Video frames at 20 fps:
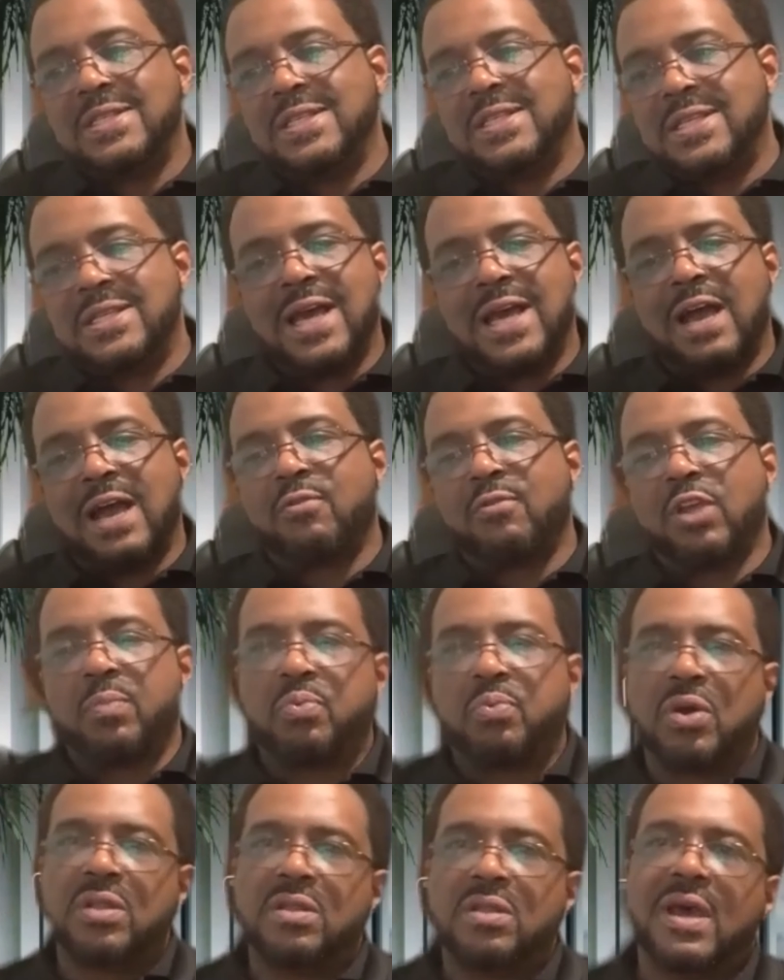not really
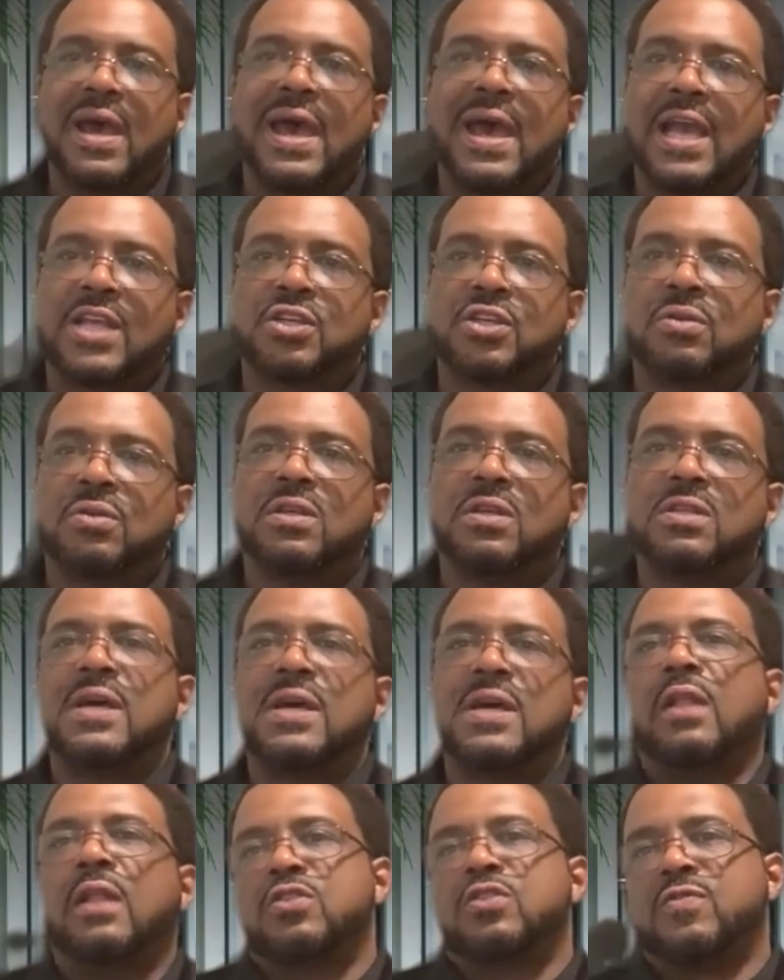putting the action or the
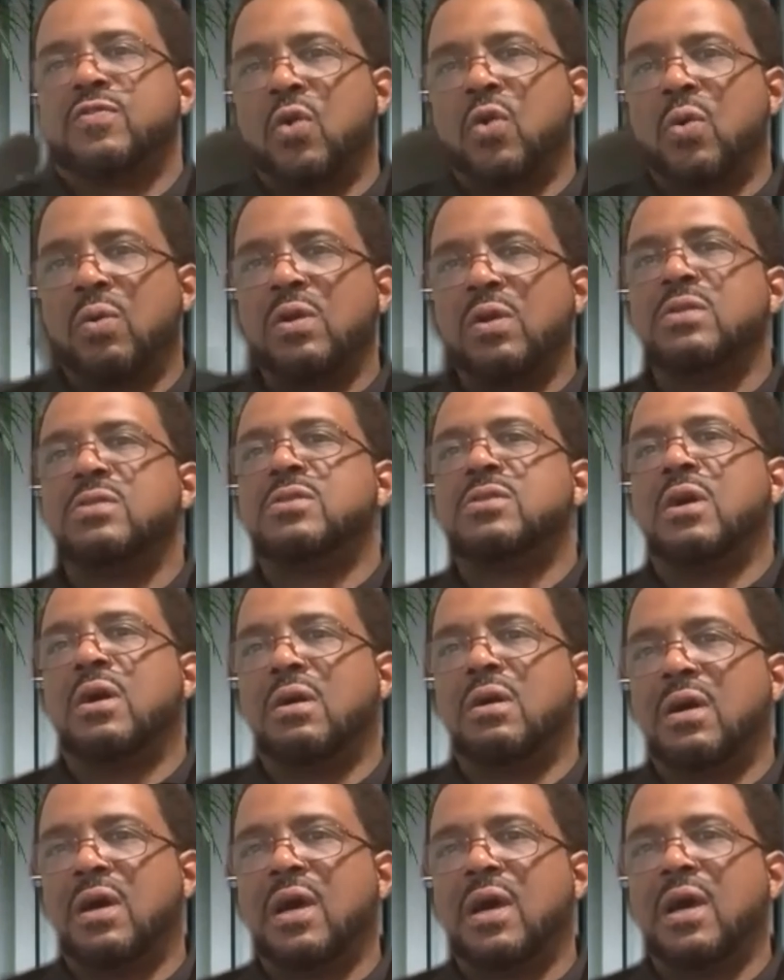dollars forward.
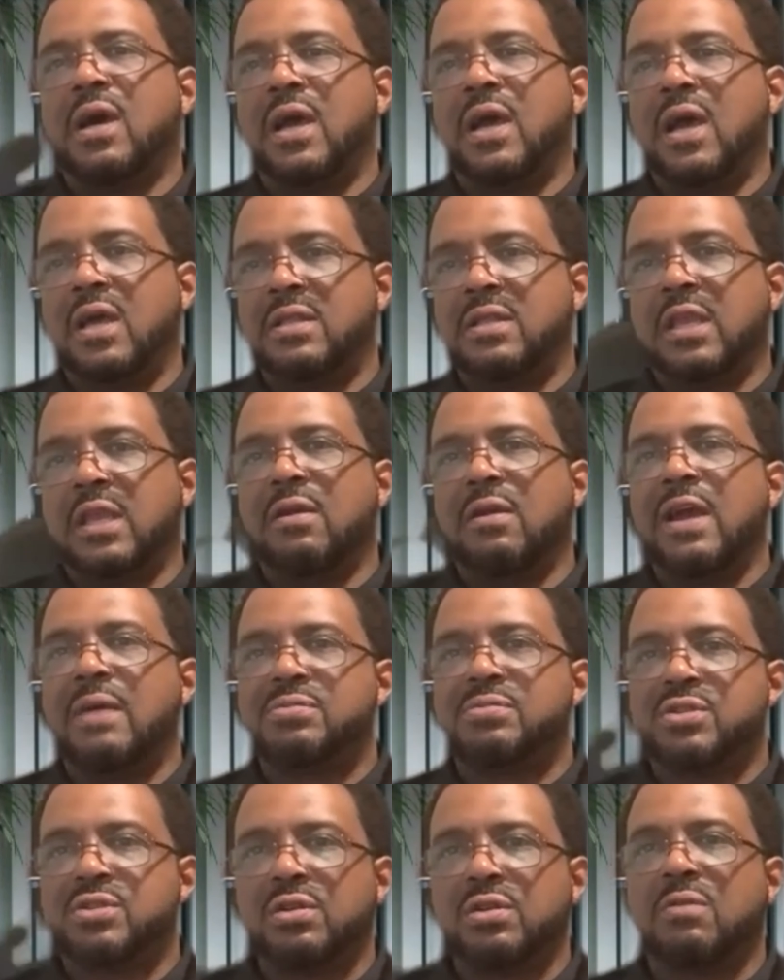So I think you're
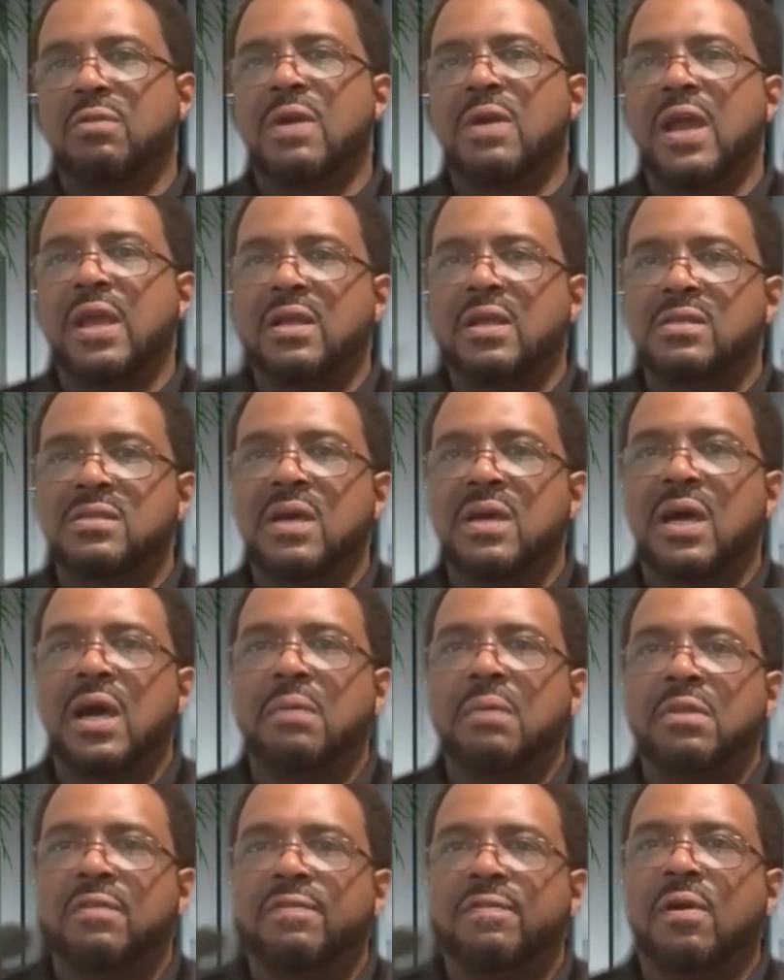absolutely right. It's
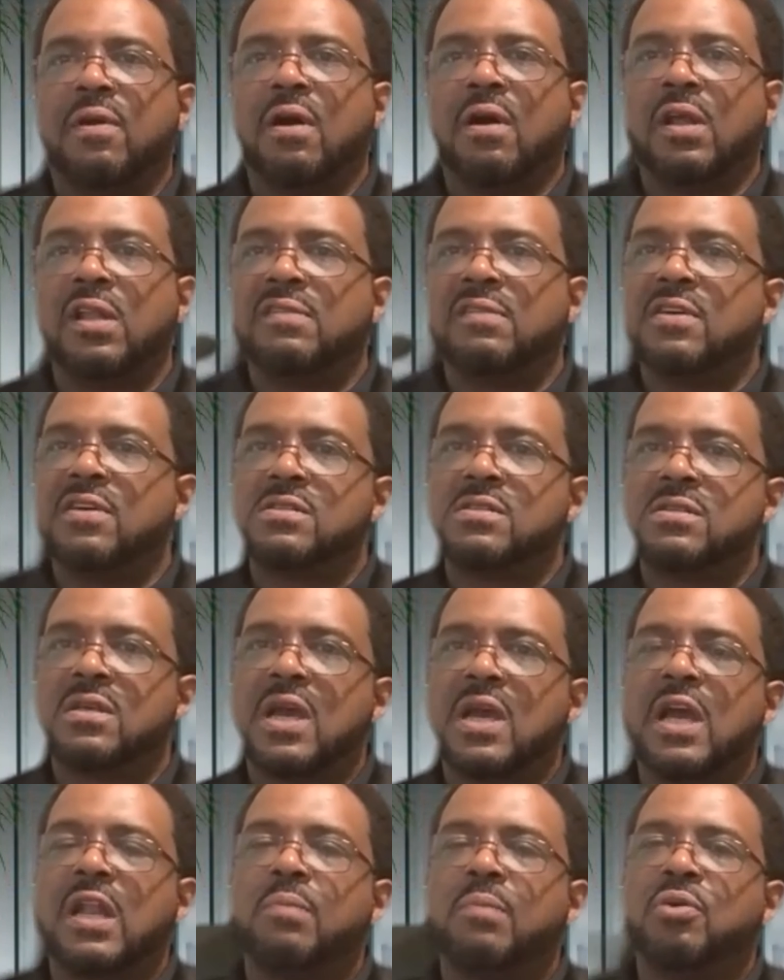time for all of us to
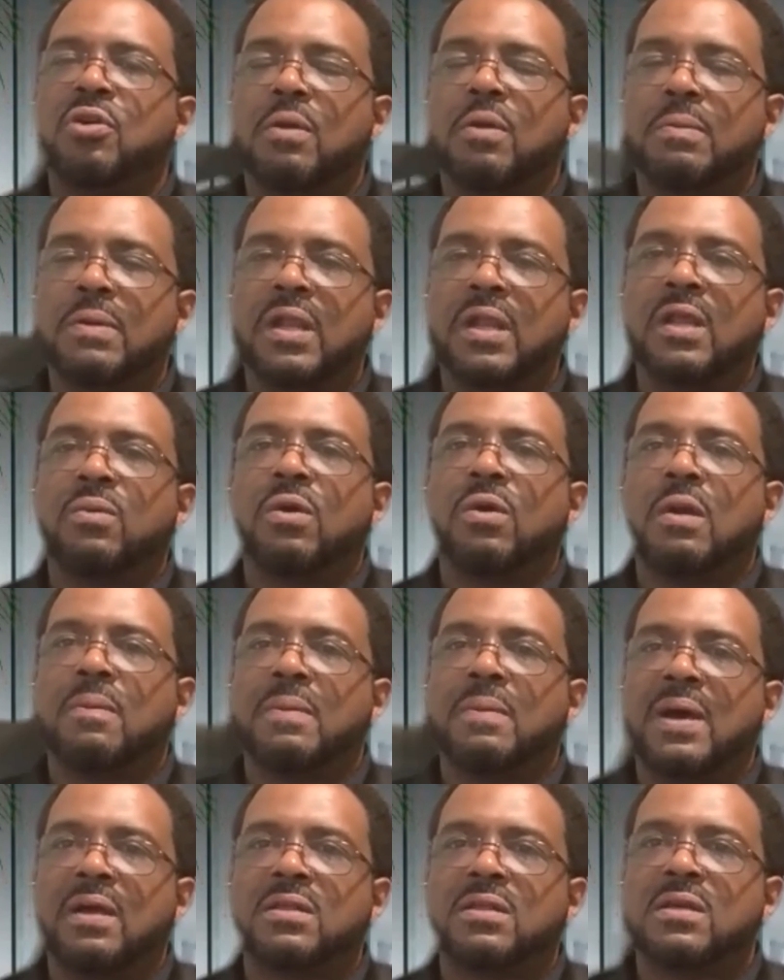kind of put our money where our
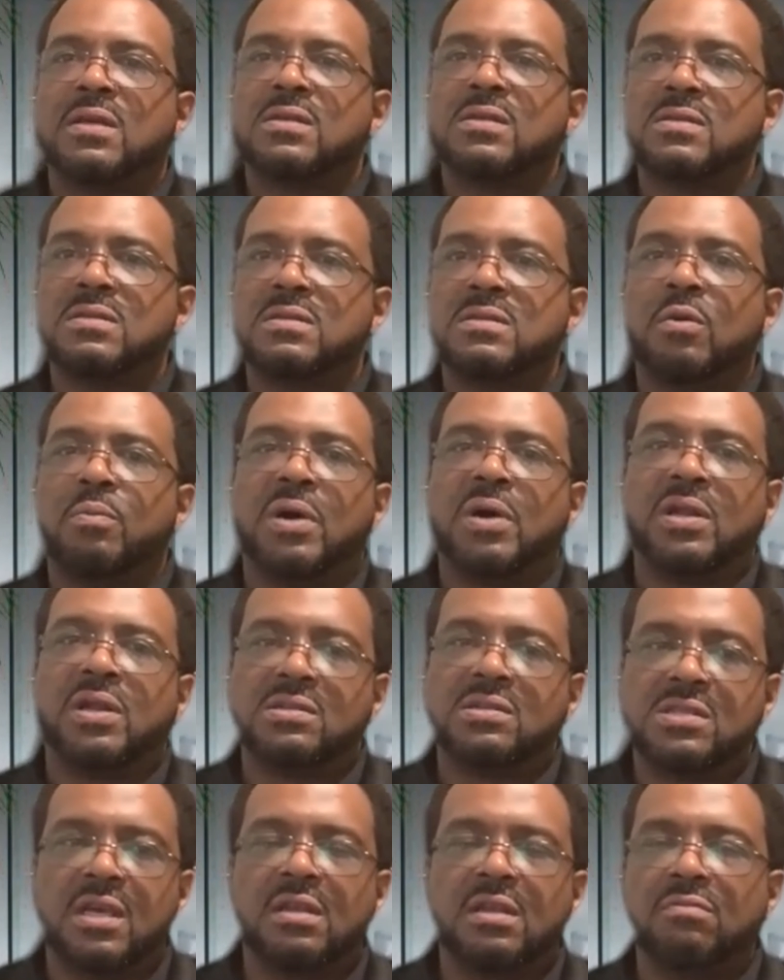mouth is. No pun
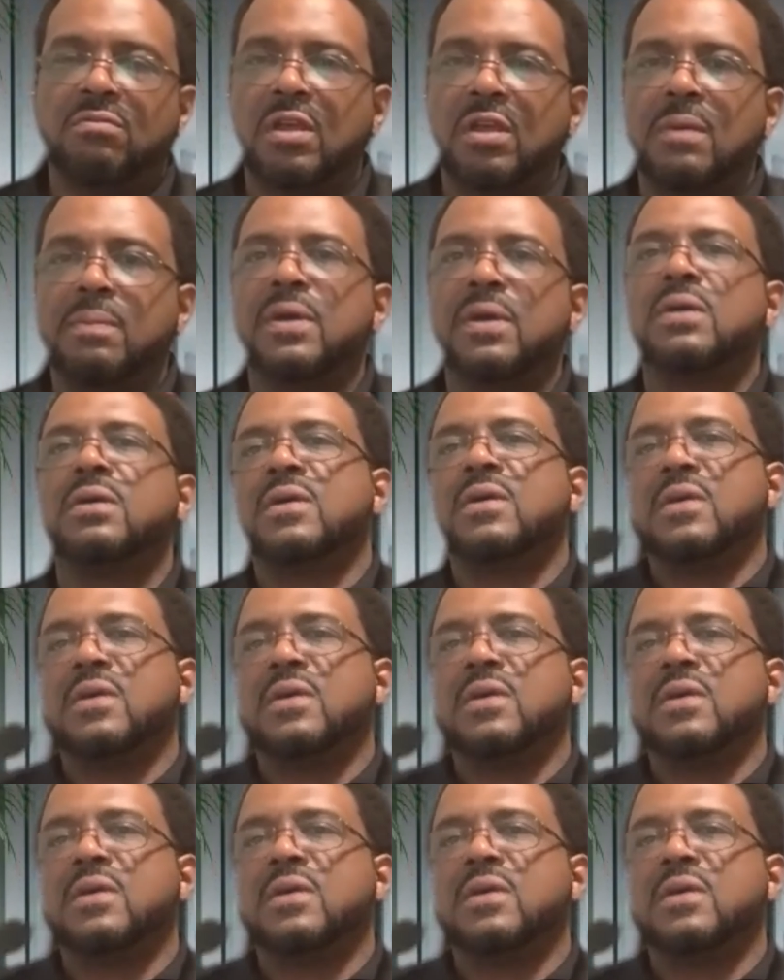intended, really, but